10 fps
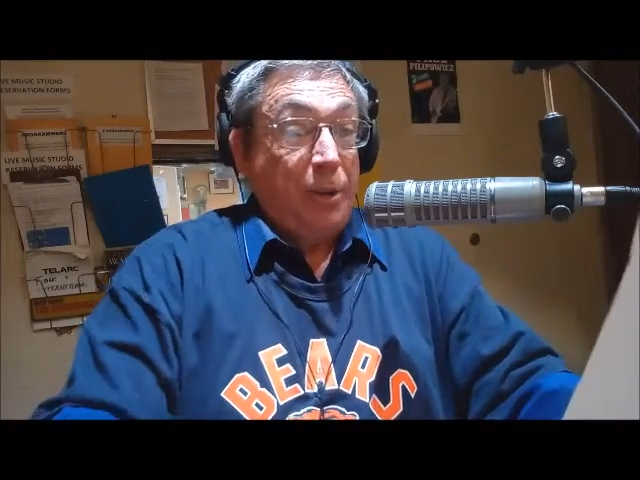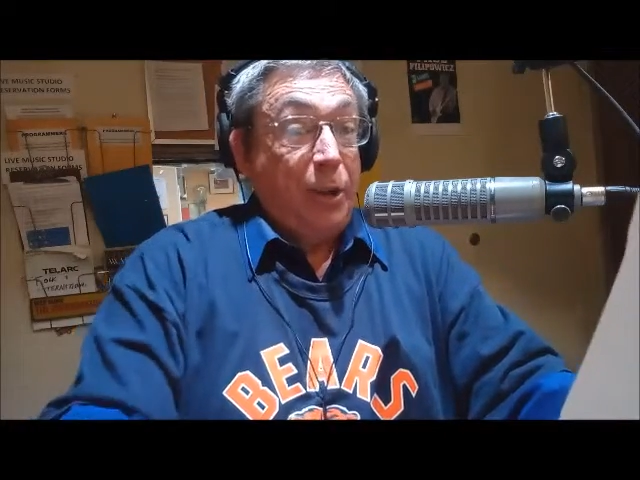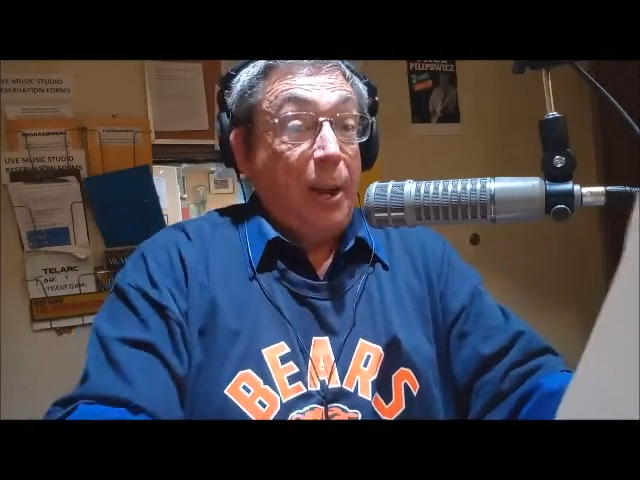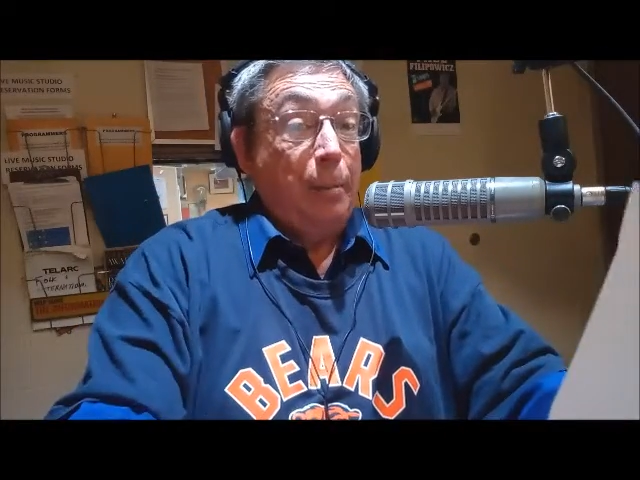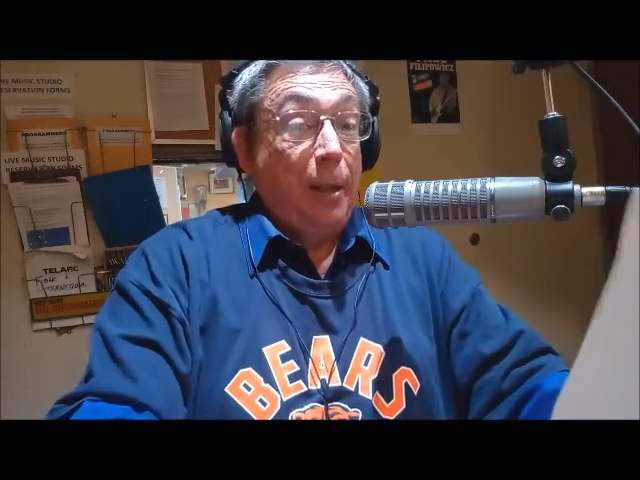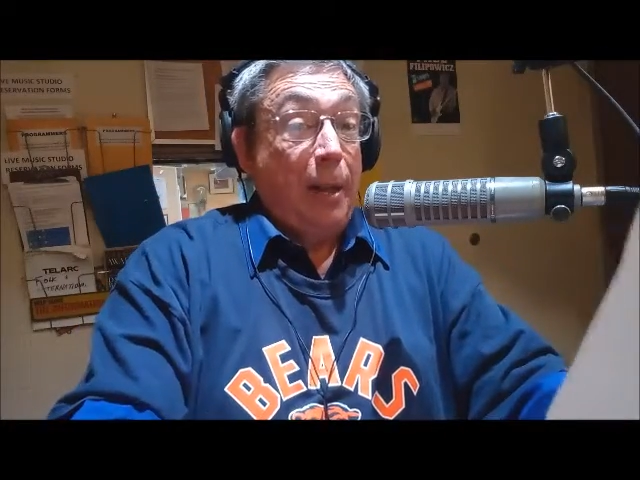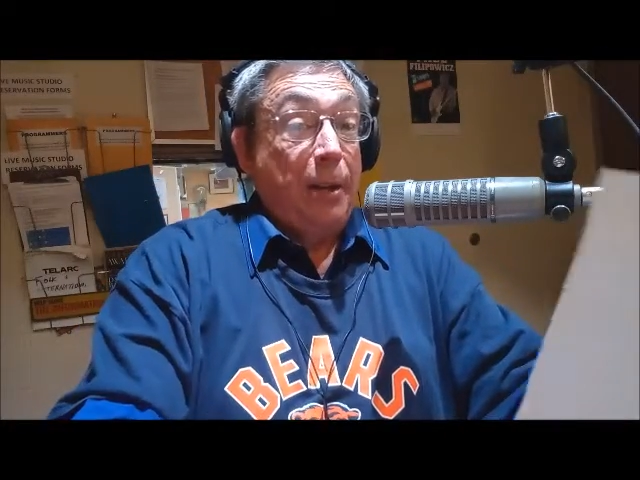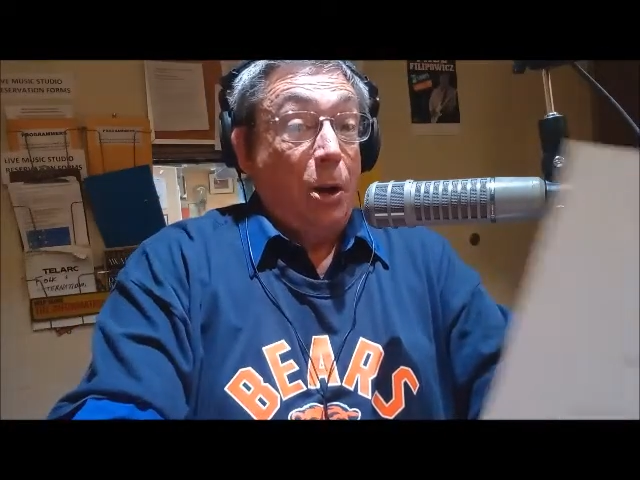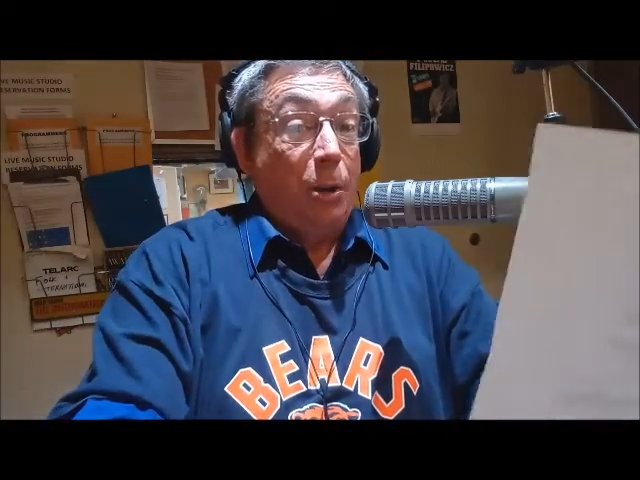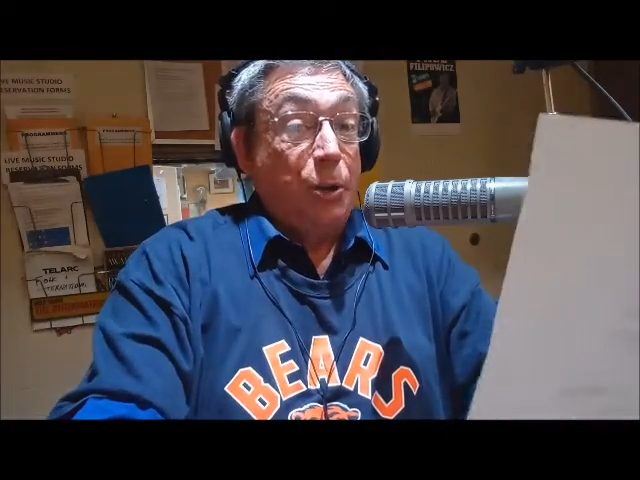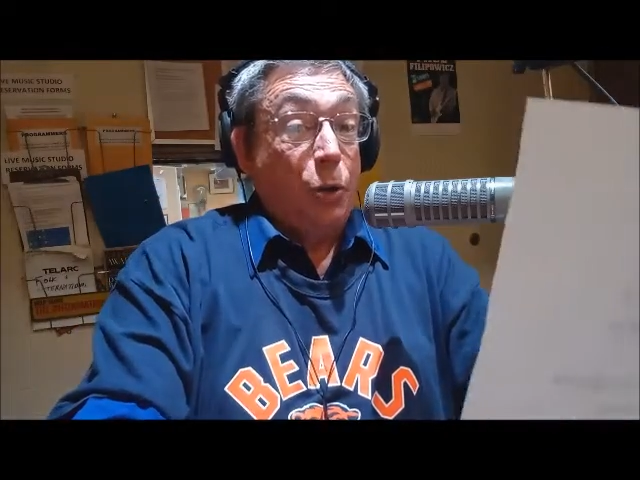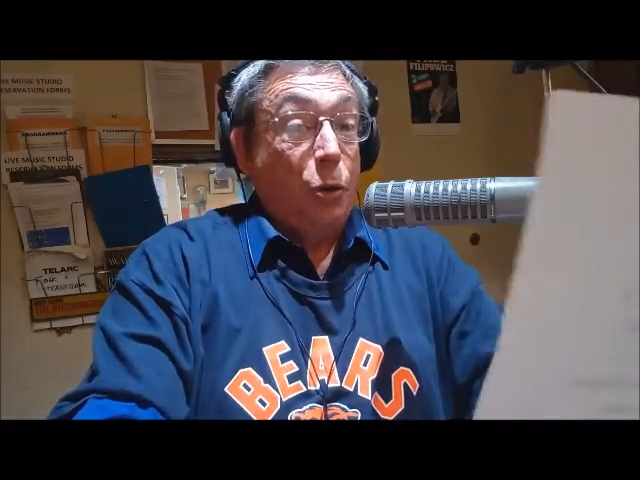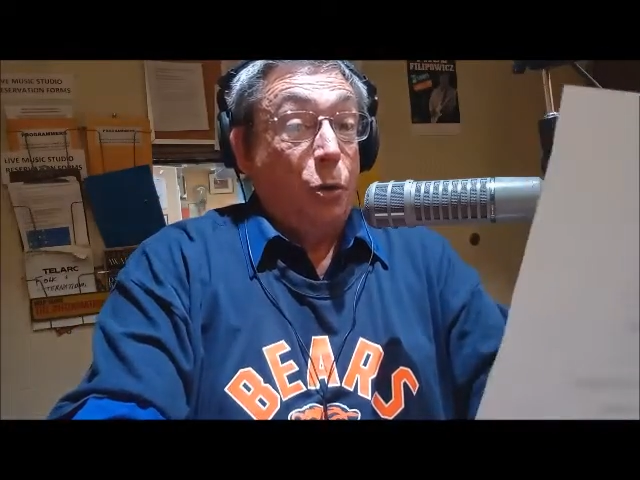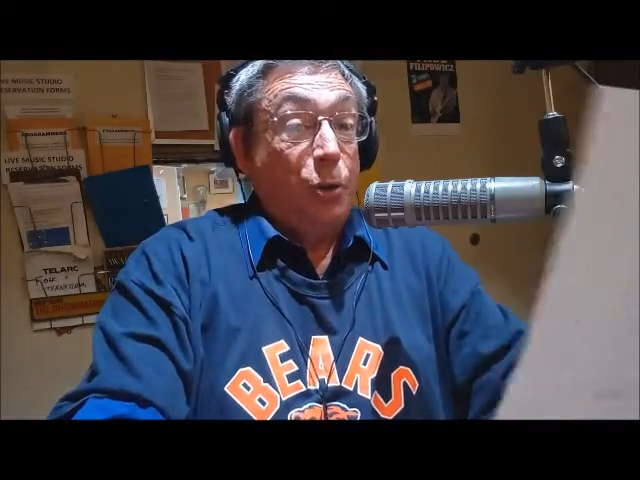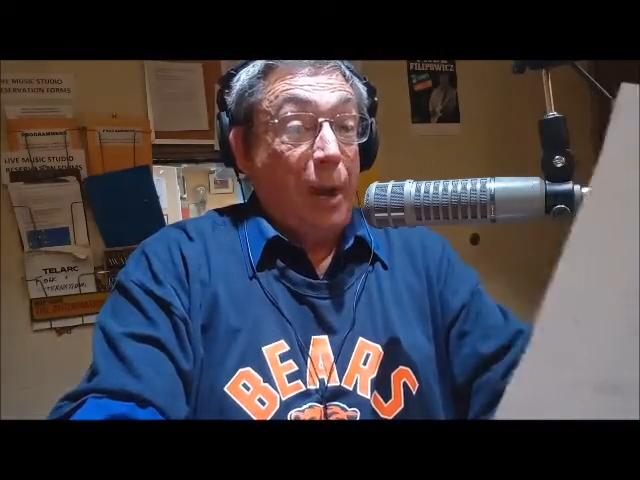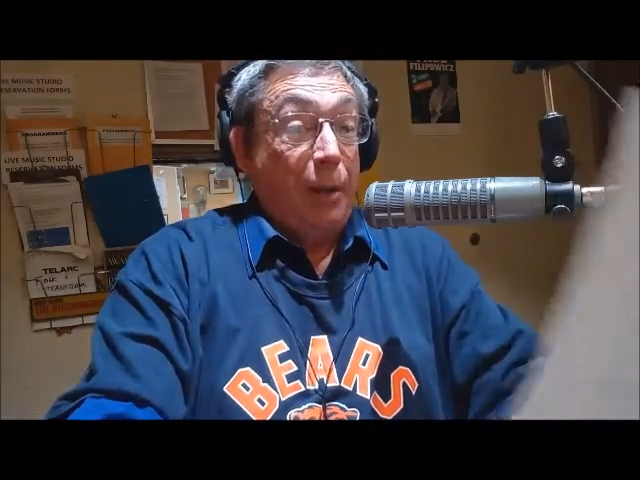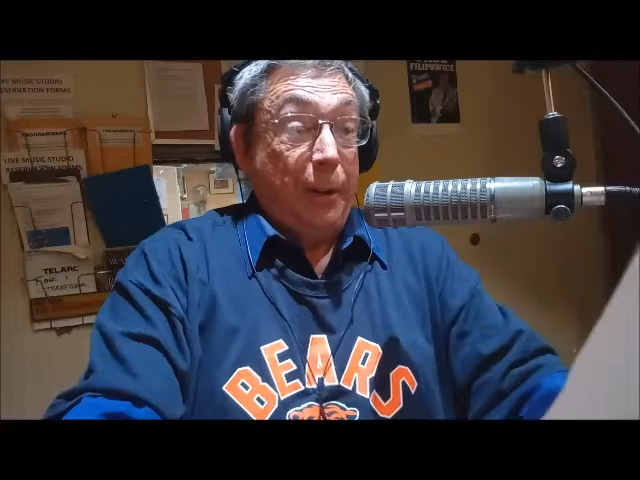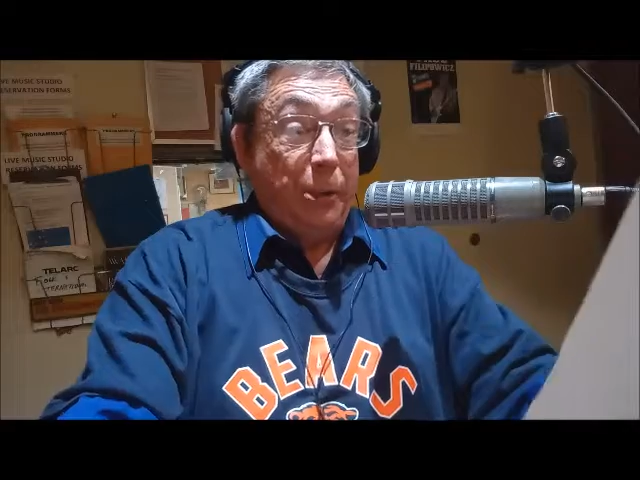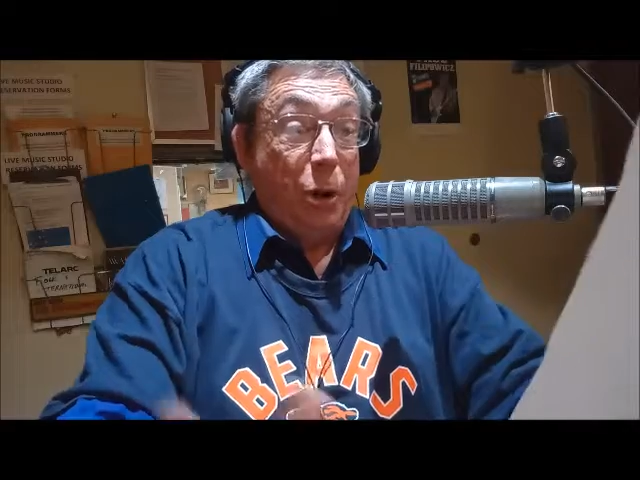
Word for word: Same line also goes on and